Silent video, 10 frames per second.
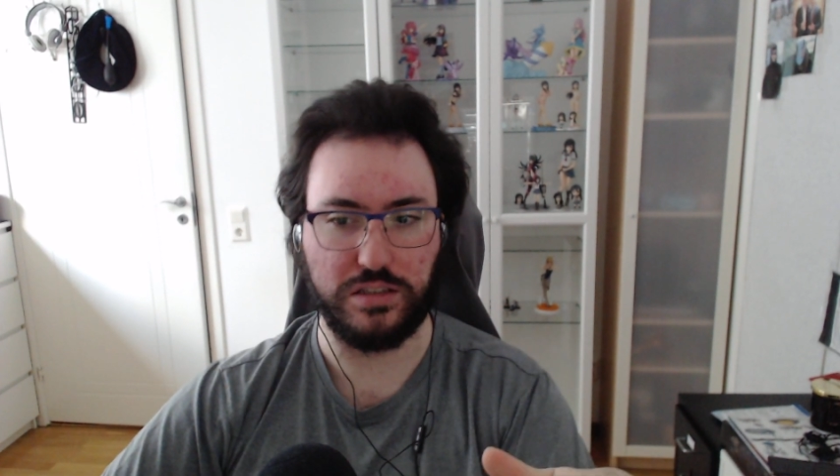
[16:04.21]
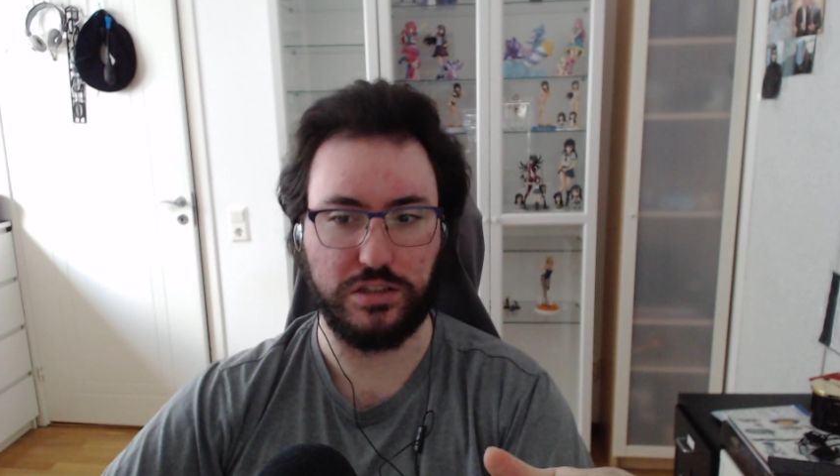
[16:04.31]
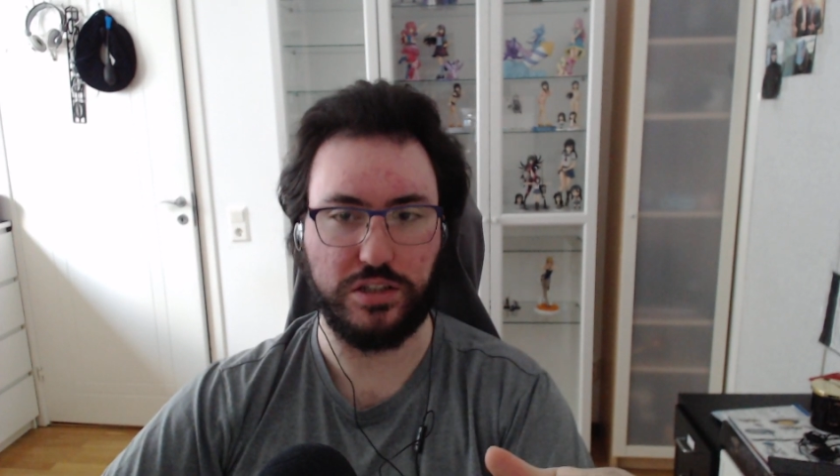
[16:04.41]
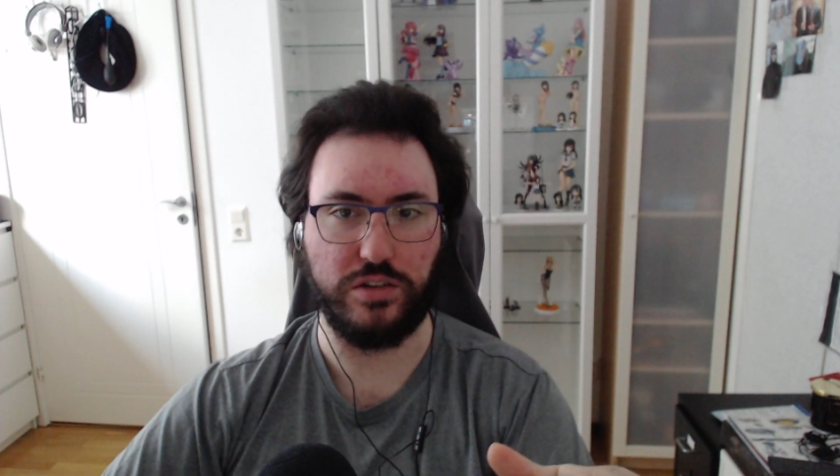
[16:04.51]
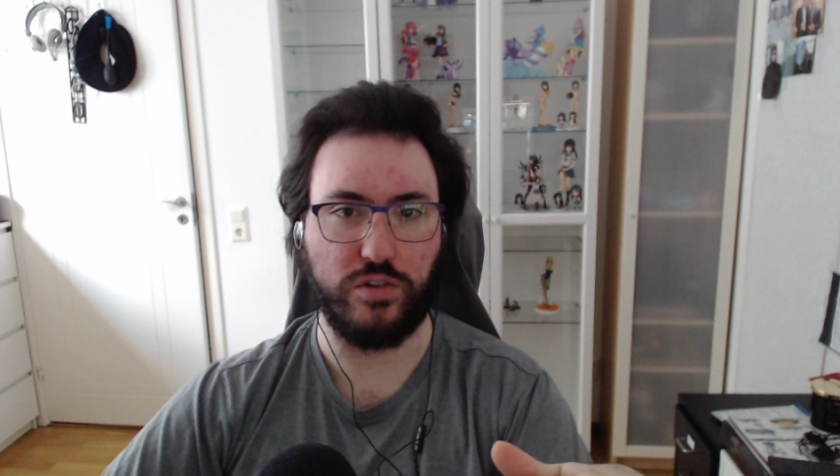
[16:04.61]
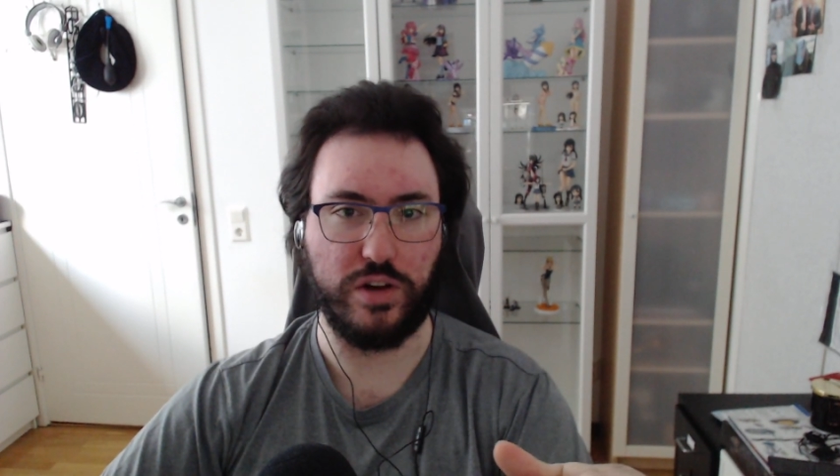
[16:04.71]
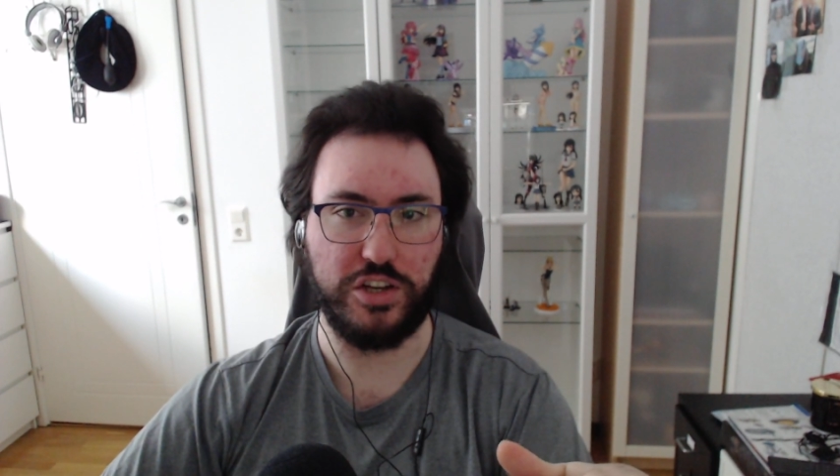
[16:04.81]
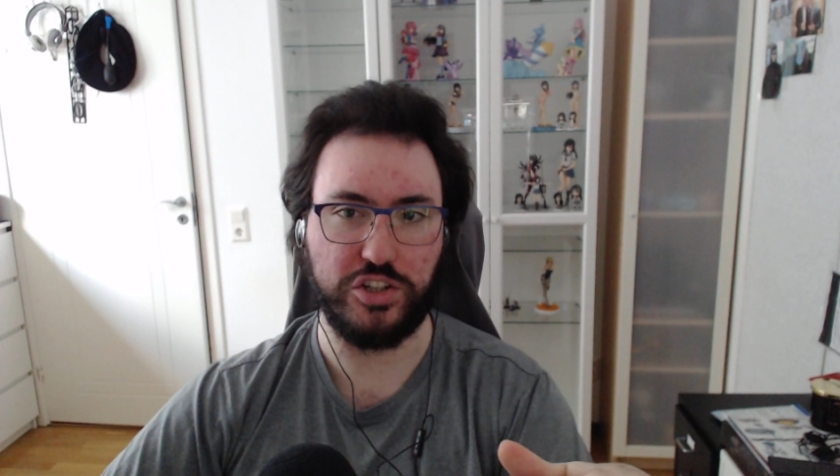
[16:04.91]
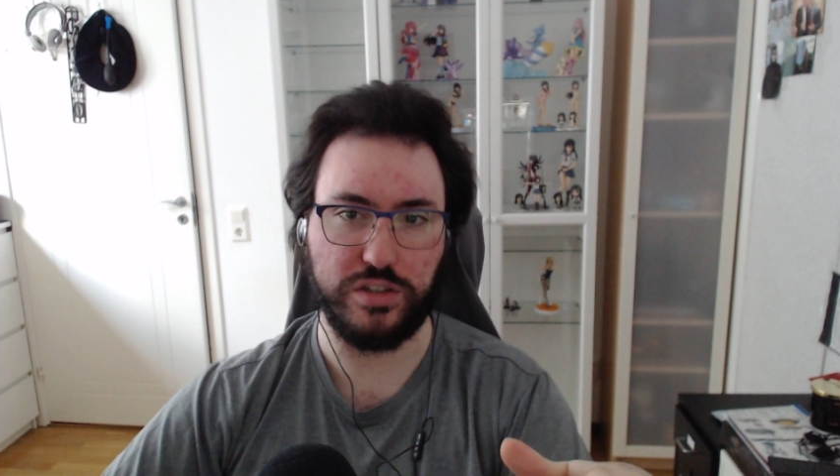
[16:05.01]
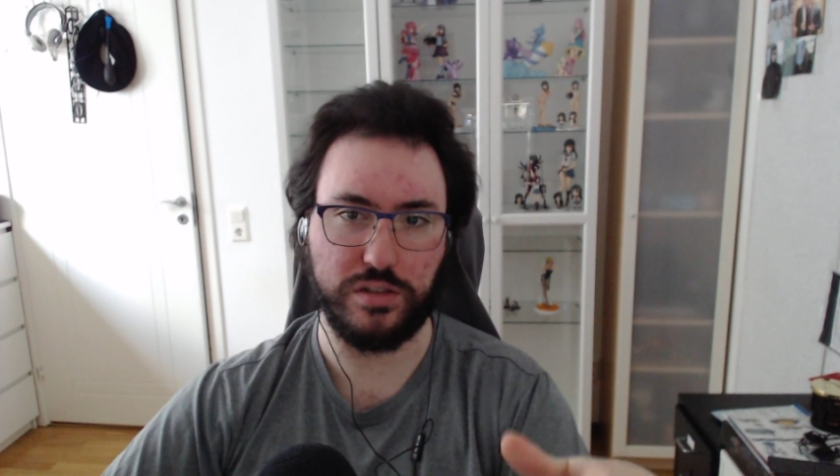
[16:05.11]

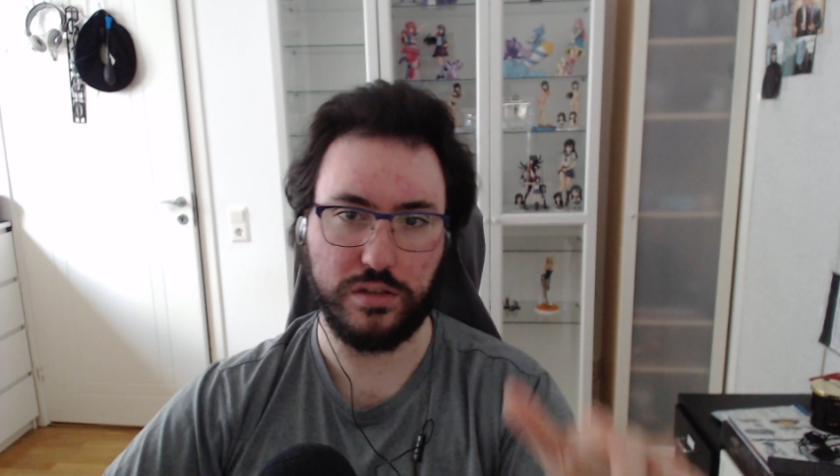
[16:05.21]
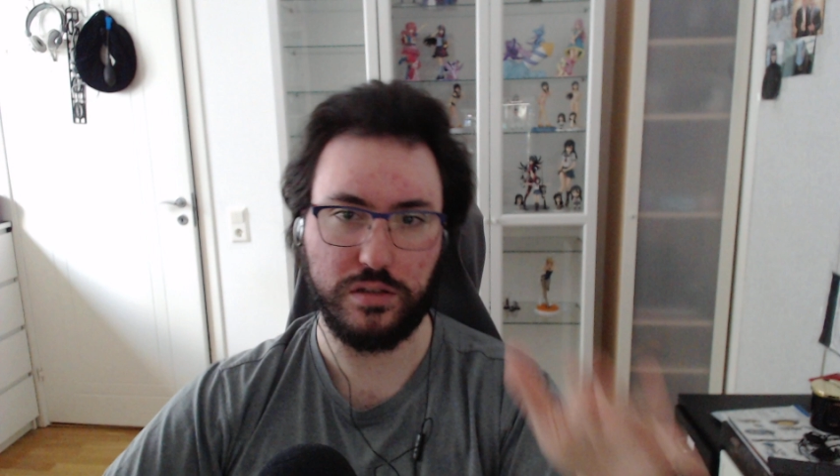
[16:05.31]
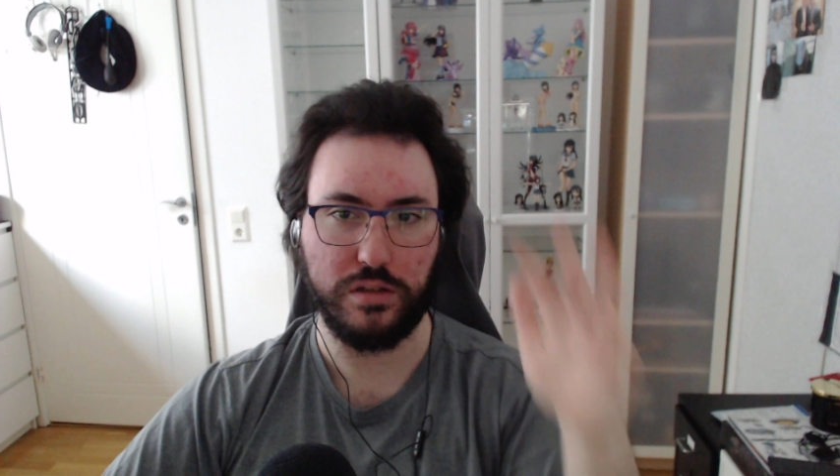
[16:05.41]
generation.